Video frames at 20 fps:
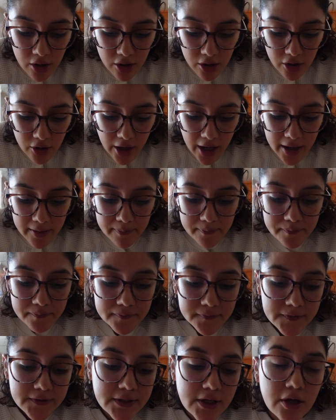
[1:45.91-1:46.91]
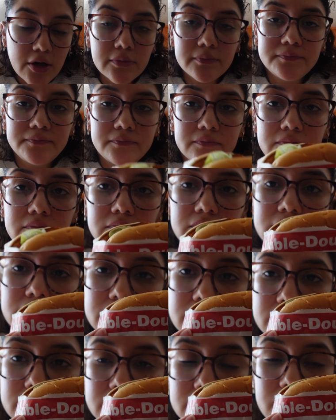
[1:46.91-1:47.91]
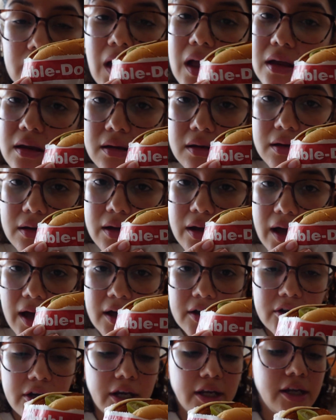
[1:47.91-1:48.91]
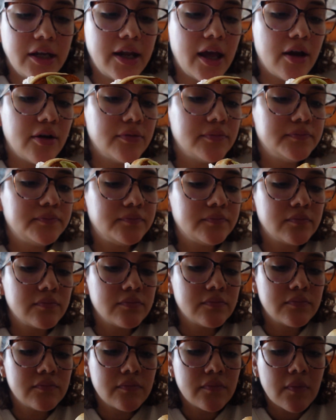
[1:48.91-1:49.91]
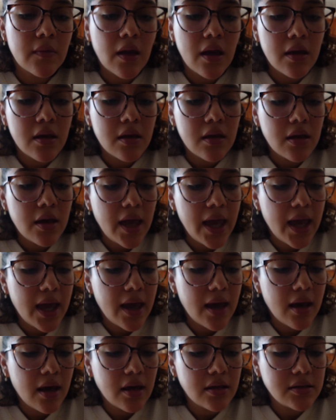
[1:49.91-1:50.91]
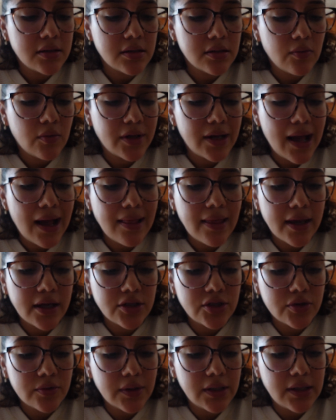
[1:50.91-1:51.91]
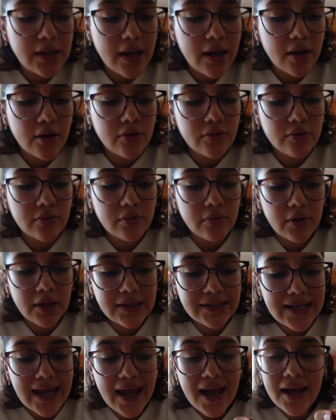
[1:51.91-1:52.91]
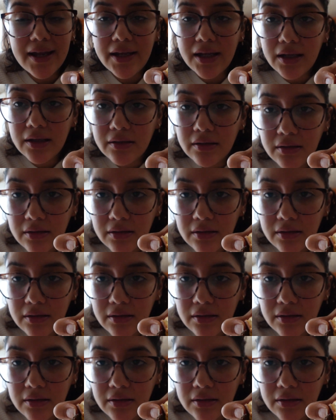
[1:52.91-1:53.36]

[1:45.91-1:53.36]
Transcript: Okay, so got our In-N-Out, and what I like doing now is adding,